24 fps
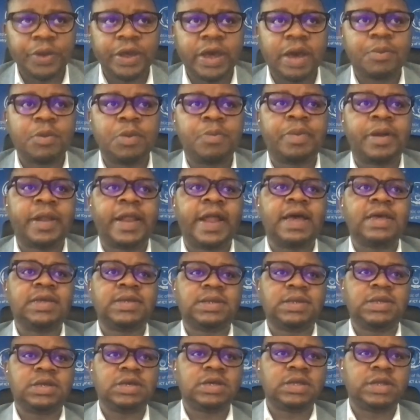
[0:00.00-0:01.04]
And so we are
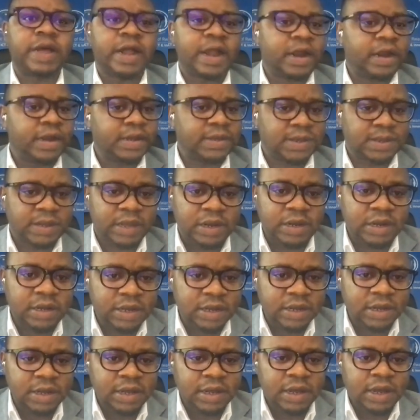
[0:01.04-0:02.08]
mobilizing that
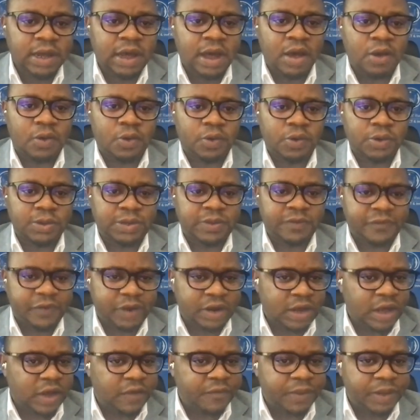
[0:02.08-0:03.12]
understanding
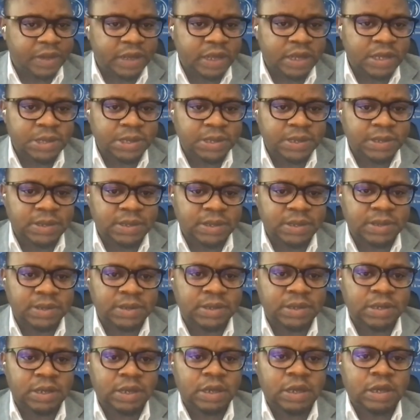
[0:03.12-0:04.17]
across different government
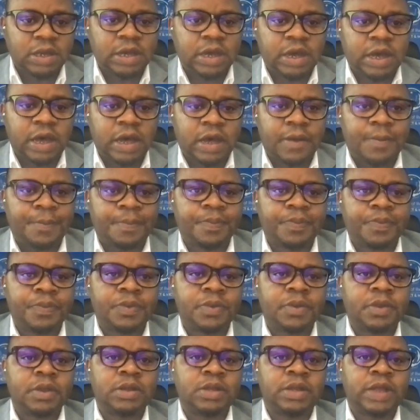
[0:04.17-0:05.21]
agencies,
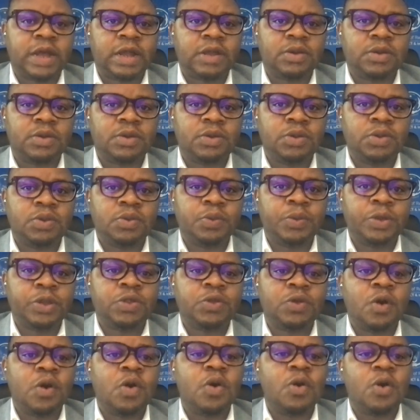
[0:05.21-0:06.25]

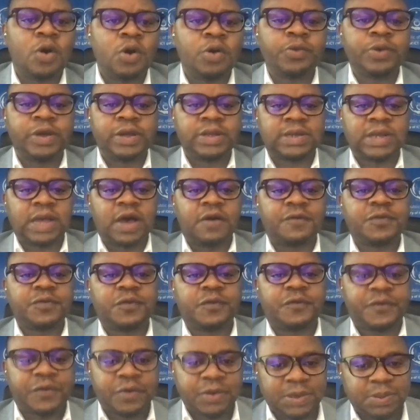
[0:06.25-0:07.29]
we don't always
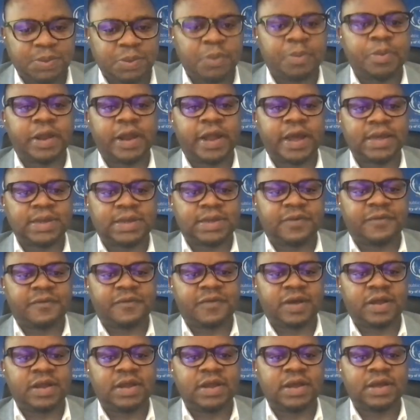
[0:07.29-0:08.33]
have to first
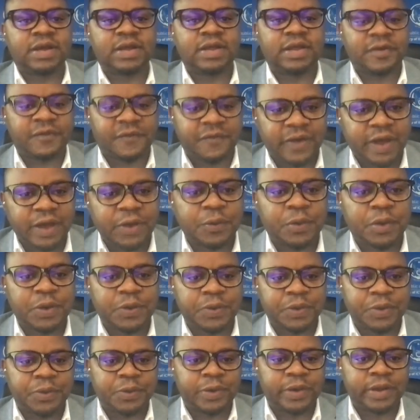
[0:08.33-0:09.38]
mobilize the funding,
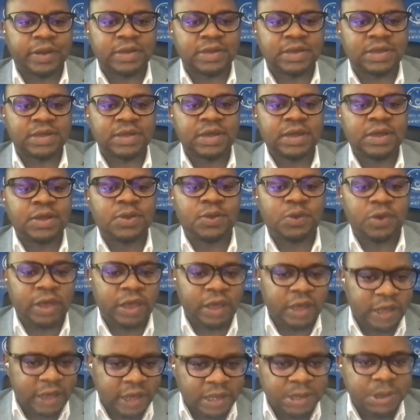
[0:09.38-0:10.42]
define what we want
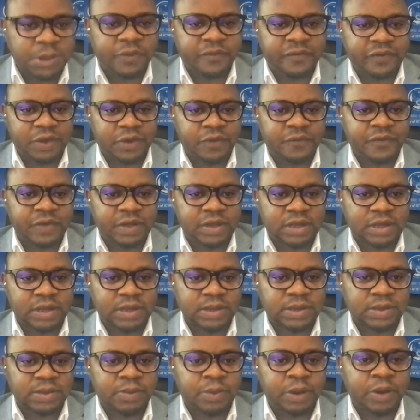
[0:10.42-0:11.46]
to engage with
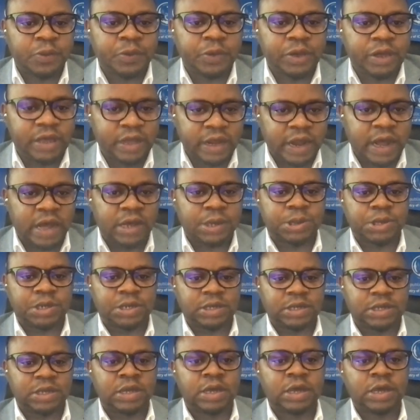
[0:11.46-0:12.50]
innovators, but we can
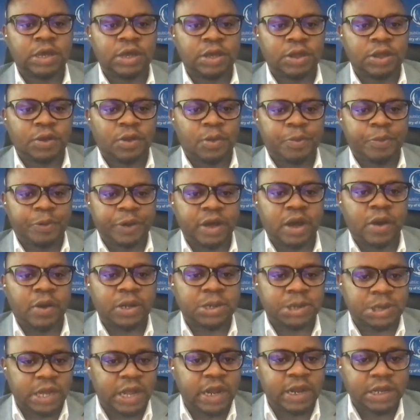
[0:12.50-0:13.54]
actually,
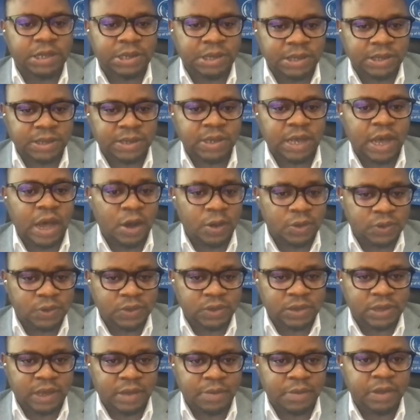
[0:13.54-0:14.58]
bring our challenges
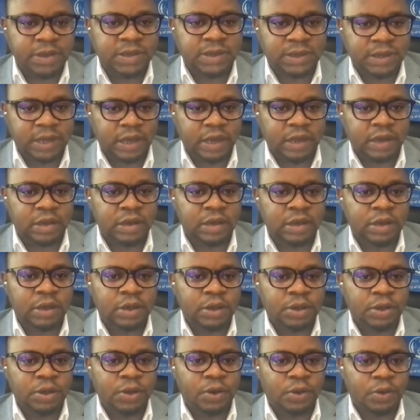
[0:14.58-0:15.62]
out to them and
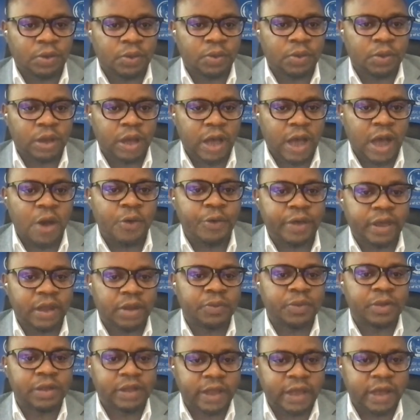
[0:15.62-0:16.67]
say,
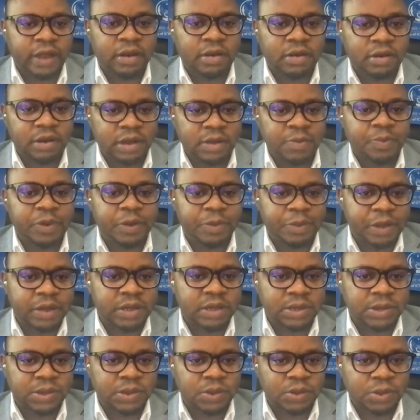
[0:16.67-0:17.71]
how can we then
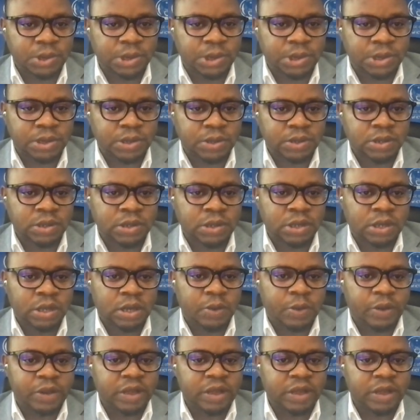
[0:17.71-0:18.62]
implement a solution?